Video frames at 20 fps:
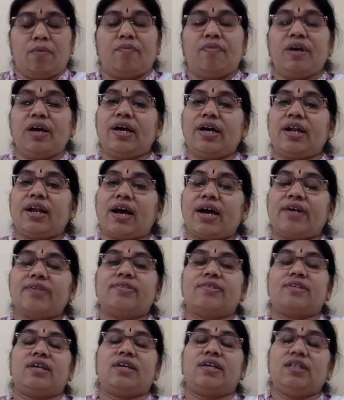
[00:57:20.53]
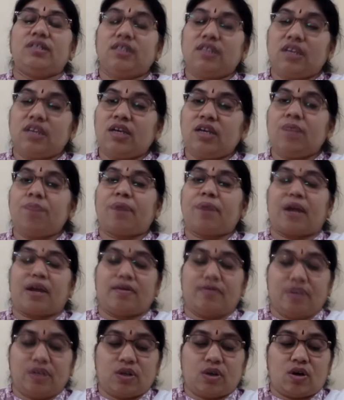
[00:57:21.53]
Whereas in the
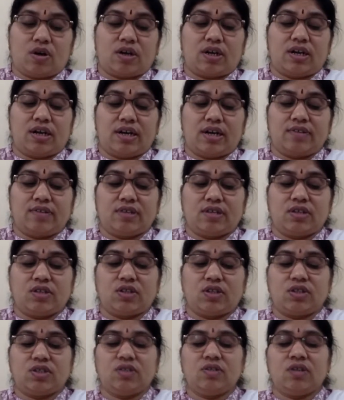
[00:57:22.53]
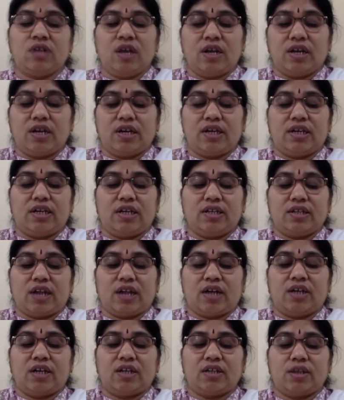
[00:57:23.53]
private organizations, it is
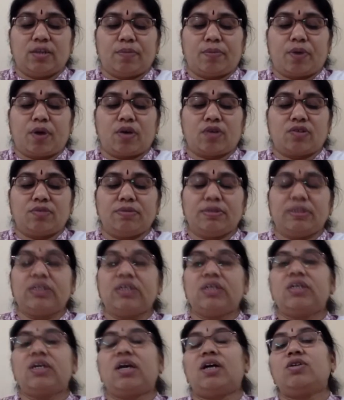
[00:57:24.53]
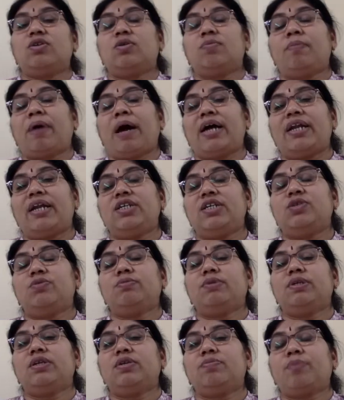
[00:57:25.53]
under the proximity control
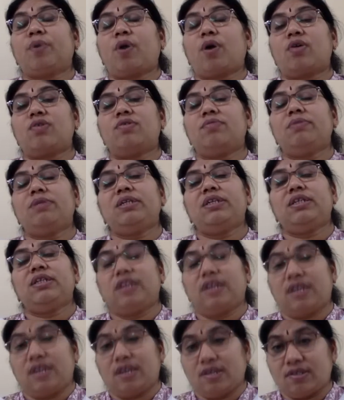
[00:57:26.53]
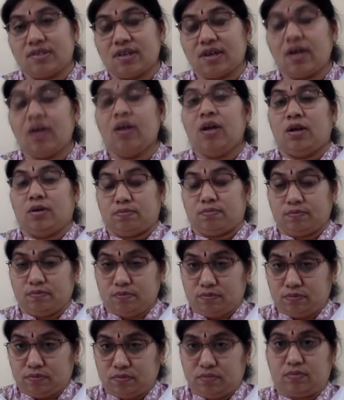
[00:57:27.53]
management, is proximity, that is the
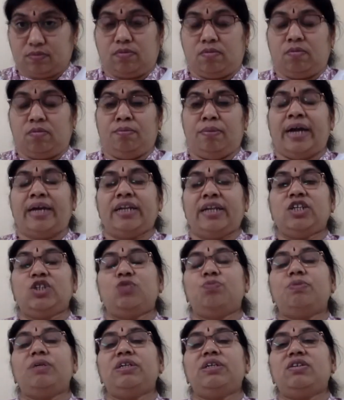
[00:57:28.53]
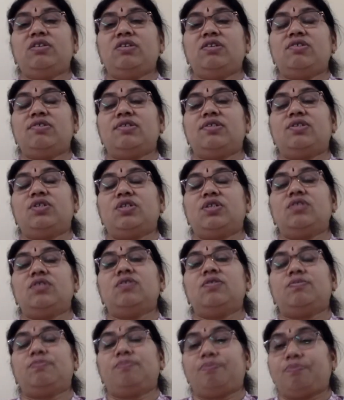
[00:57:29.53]
management
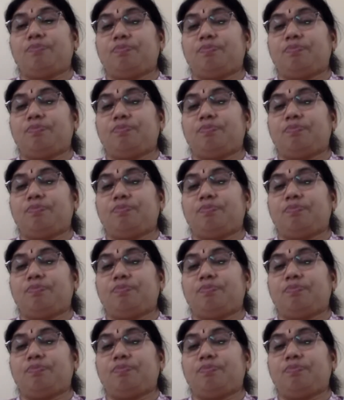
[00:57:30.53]
decisions